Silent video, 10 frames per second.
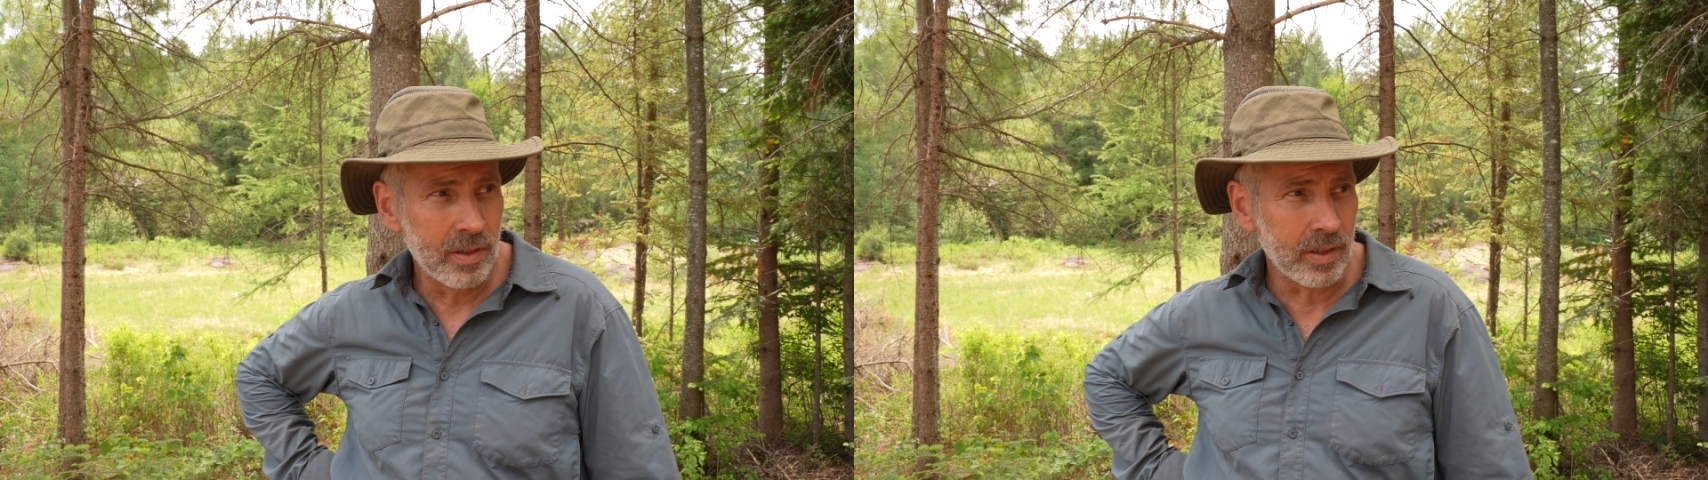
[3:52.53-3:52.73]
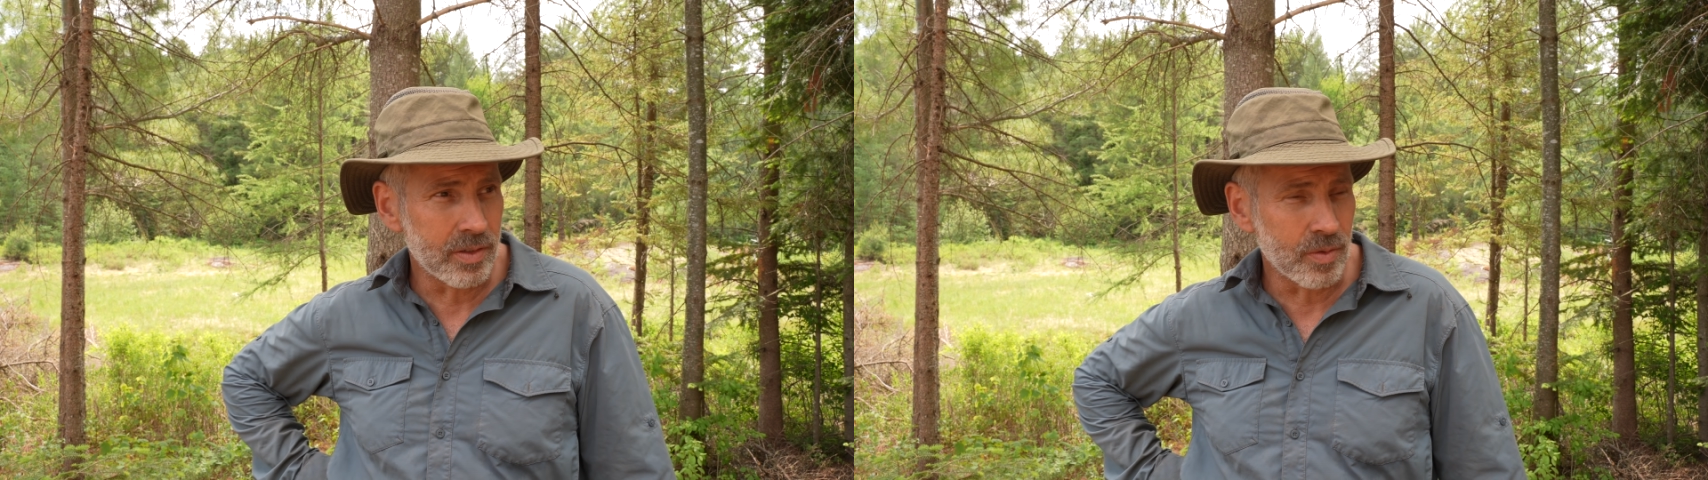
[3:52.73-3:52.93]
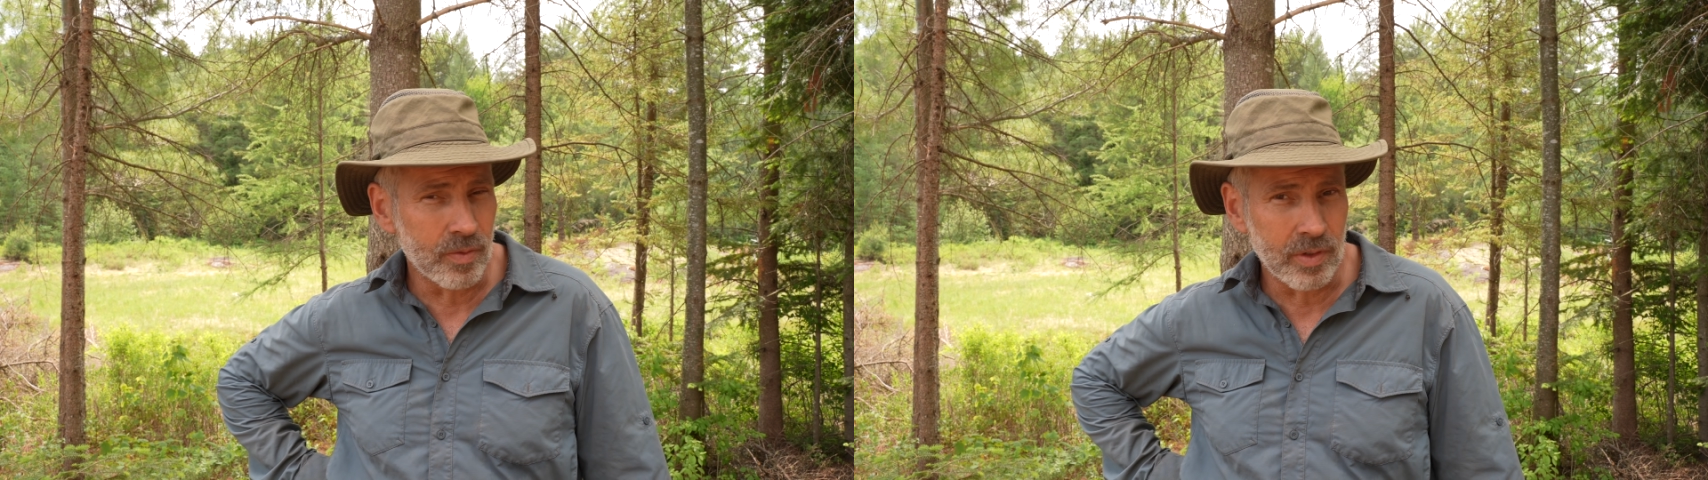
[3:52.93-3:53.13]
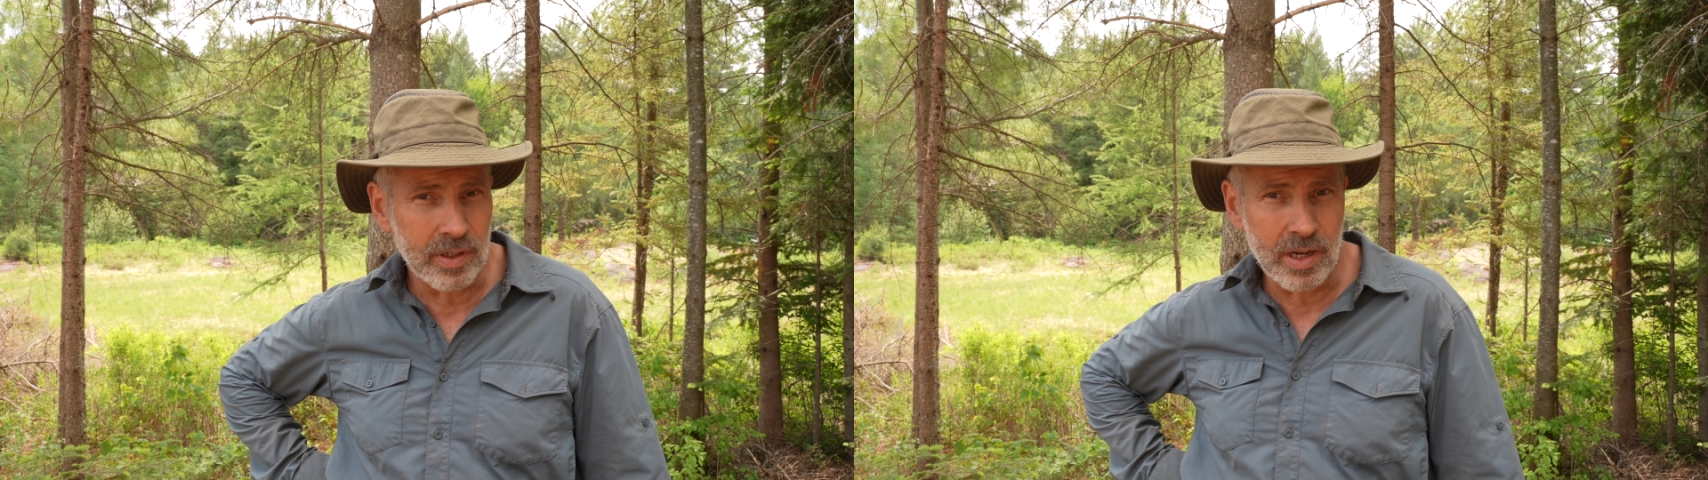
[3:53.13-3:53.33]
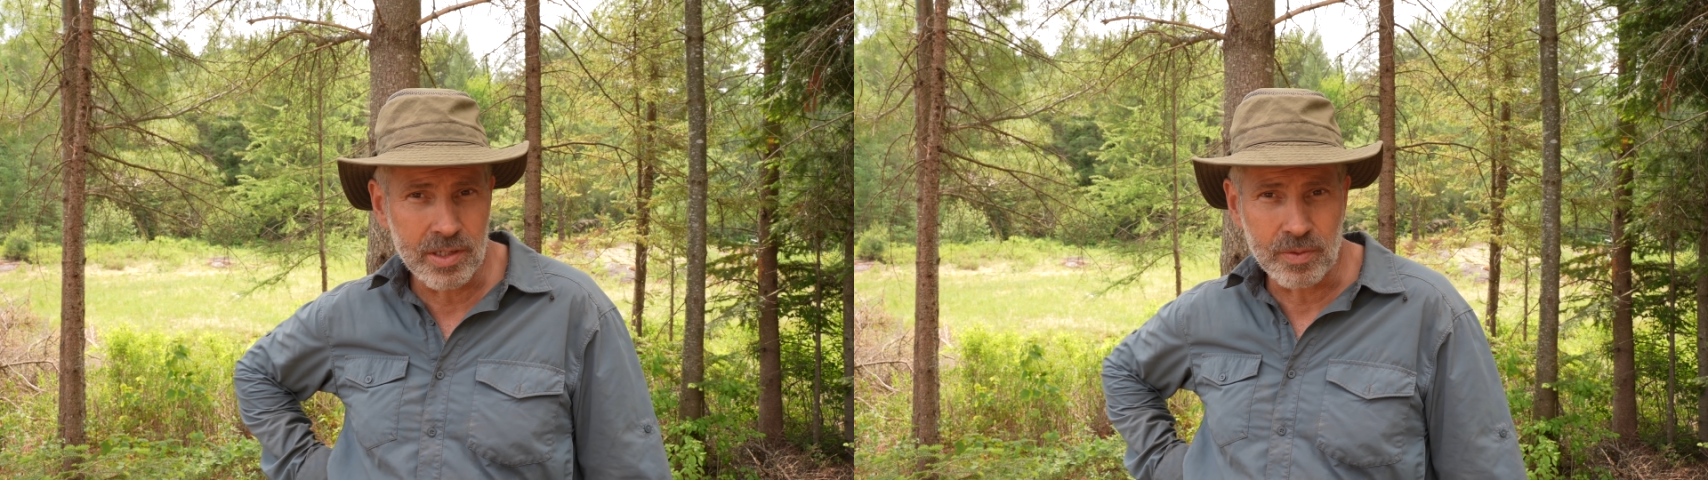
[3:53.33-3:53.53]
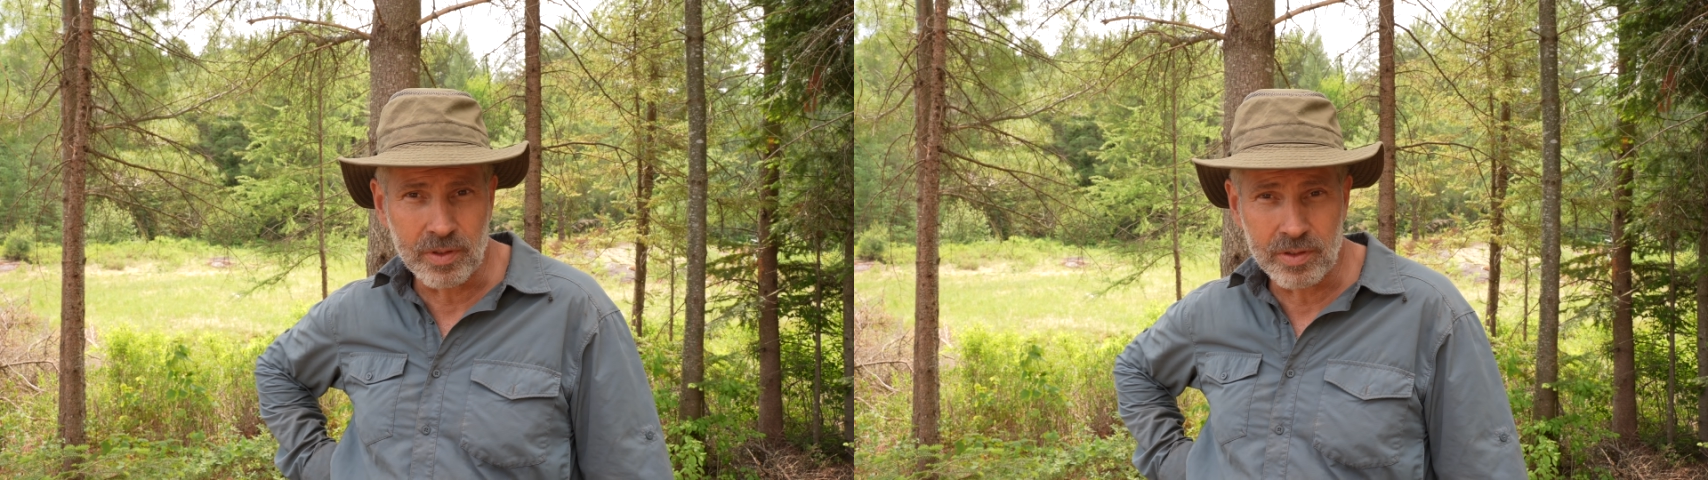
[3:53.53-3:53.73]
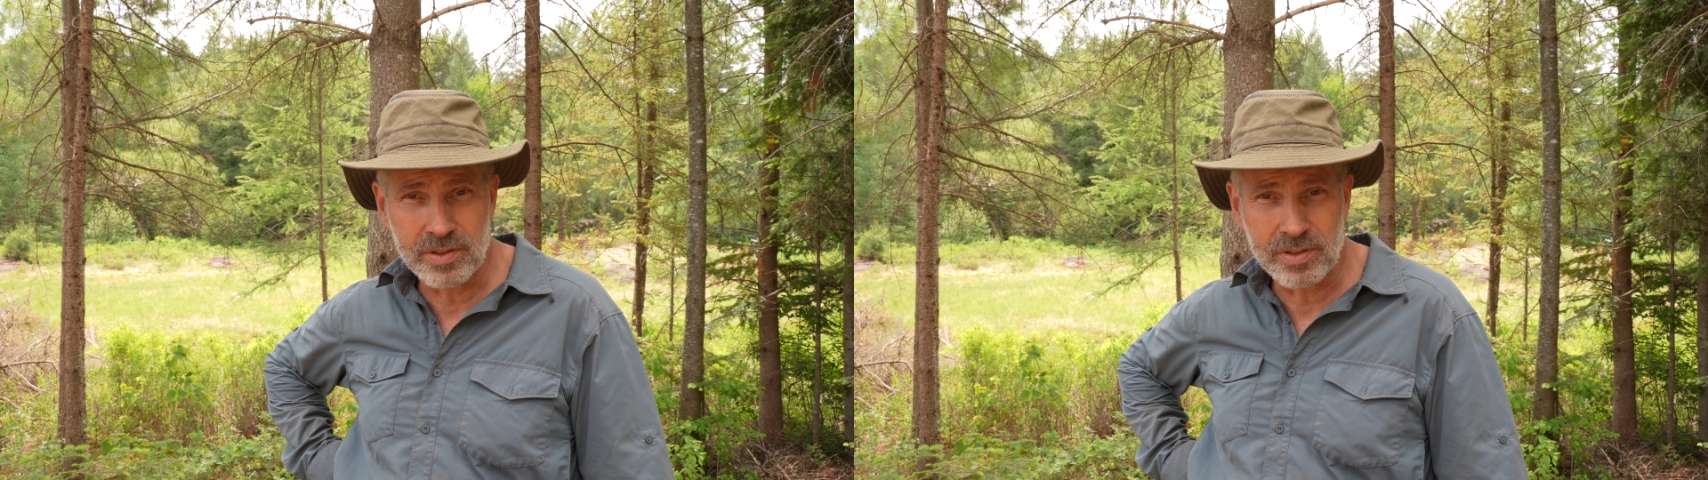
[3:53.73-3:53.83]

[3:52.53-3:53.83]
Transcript: think it's overcast with a